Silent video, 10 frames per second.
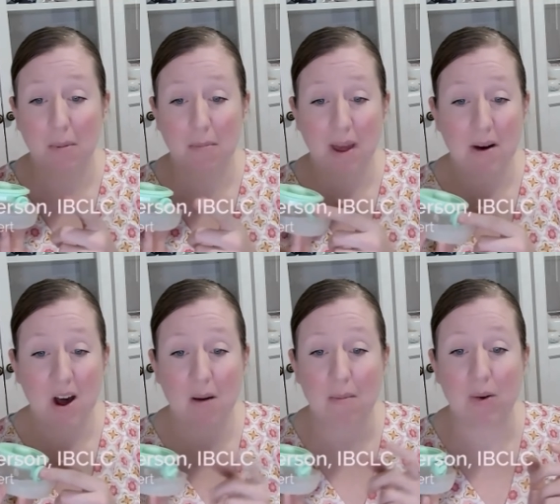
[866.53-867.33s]

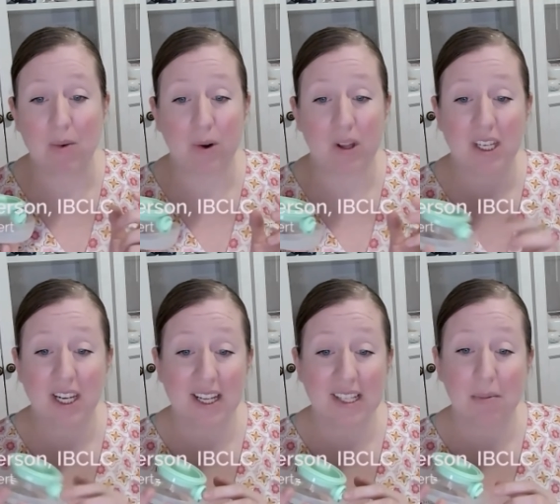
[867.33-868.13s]
Maymom or the
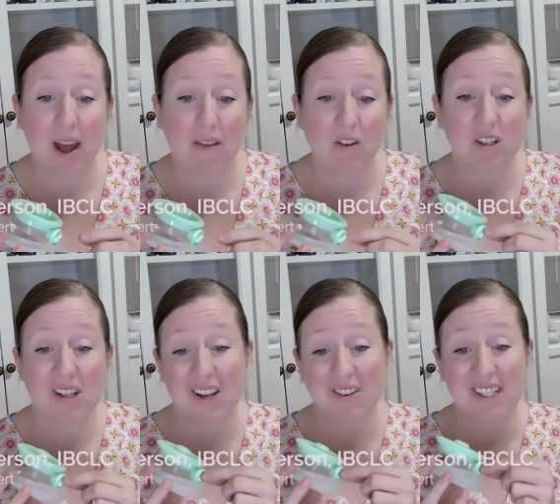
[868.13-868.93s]
Nini Supply version
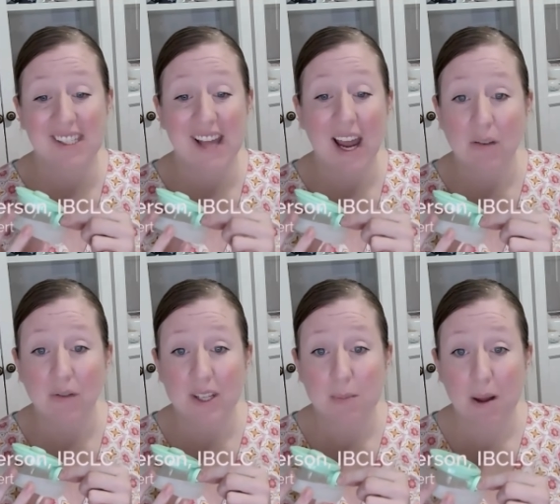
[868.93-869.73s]
that are designed for
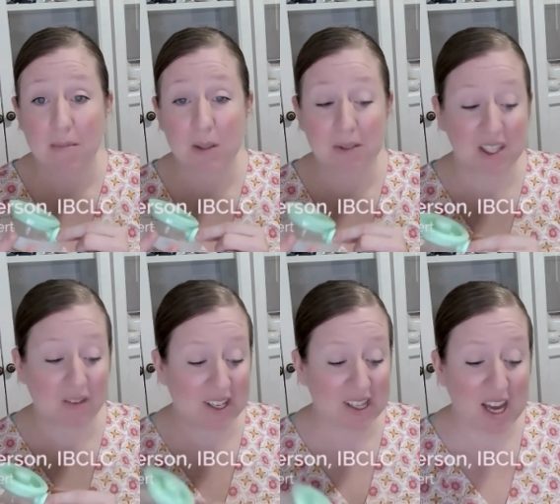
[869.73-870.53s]
this pump
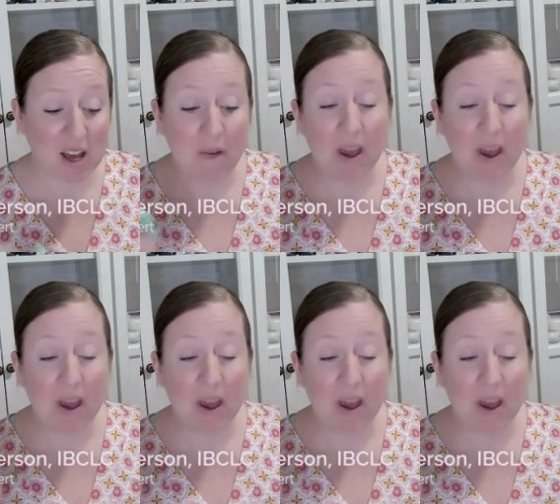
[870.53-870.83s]
specifically,